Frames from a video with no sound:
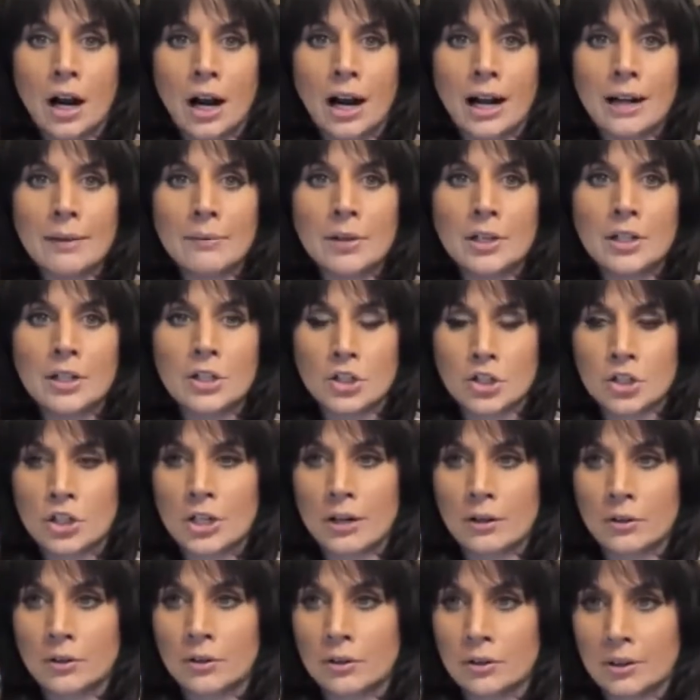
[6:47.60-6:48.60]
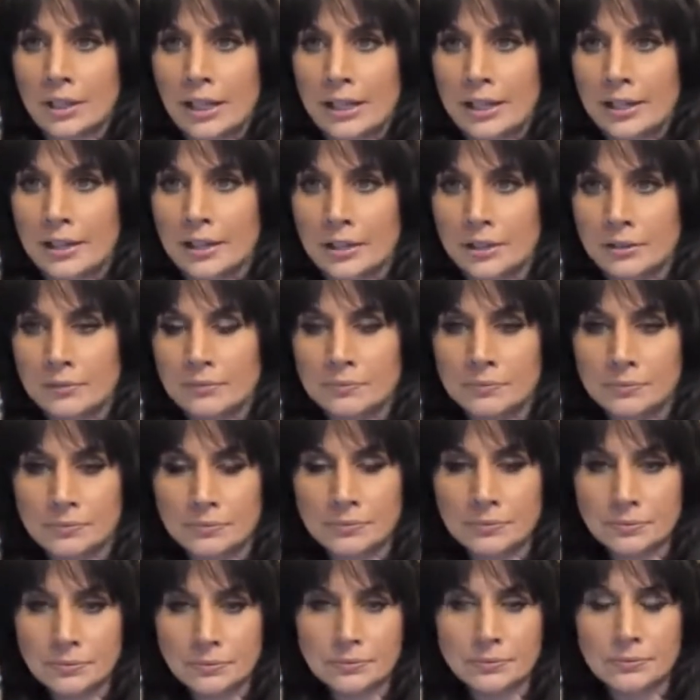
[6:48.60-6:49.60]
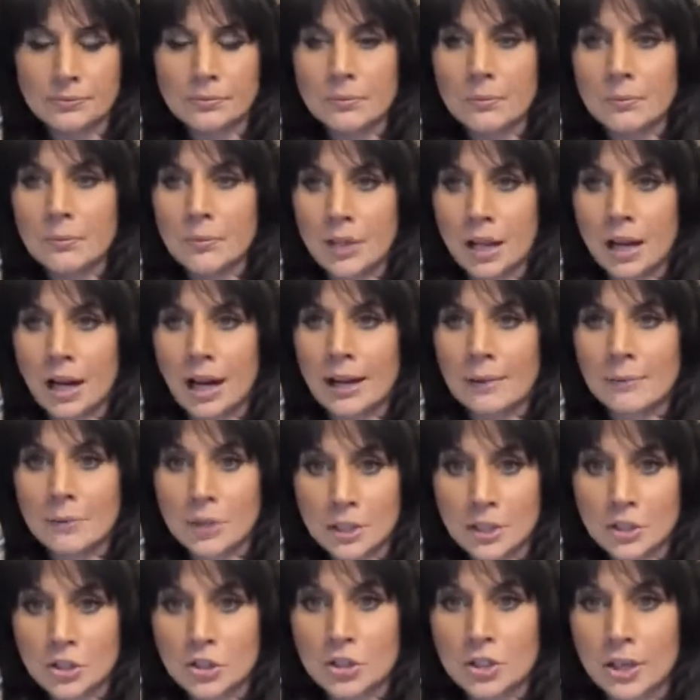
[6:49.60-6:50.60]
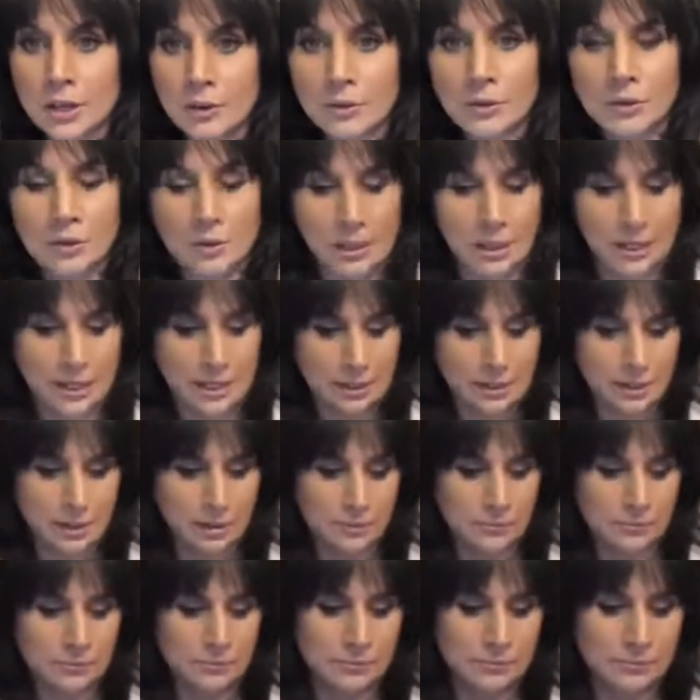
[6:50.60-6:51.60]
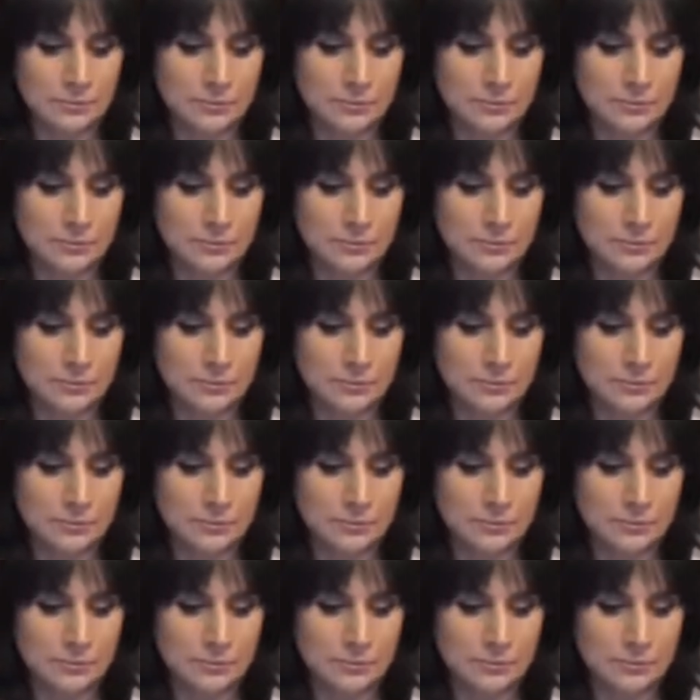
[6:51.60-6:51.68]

I'm going to share the link. I'm going to share the link